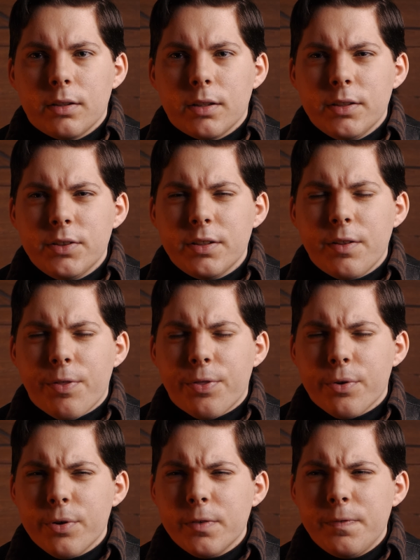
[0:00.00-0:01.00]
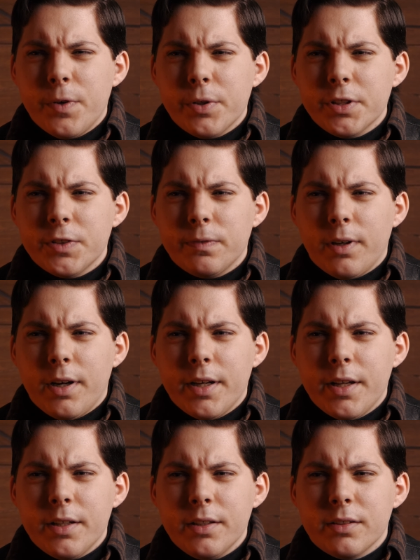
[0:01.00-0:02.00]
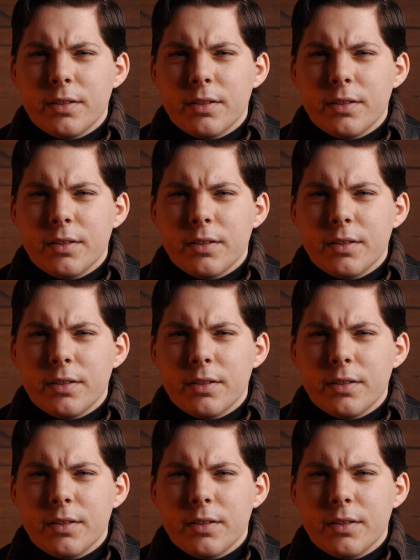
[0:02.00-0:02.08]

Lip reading: Is it the third Focus Friday?